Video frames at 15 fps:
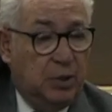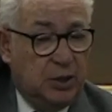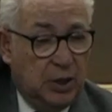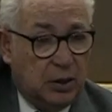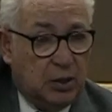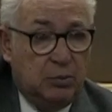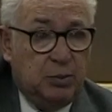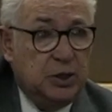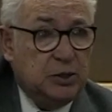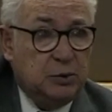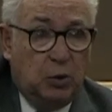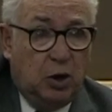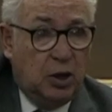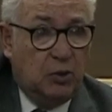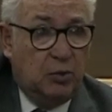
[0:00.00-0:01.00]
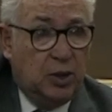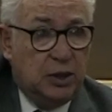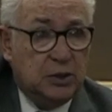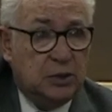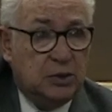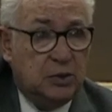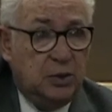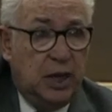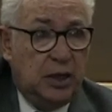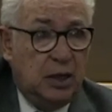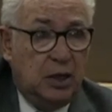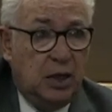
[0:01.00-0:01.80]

But there could be smaller ones who had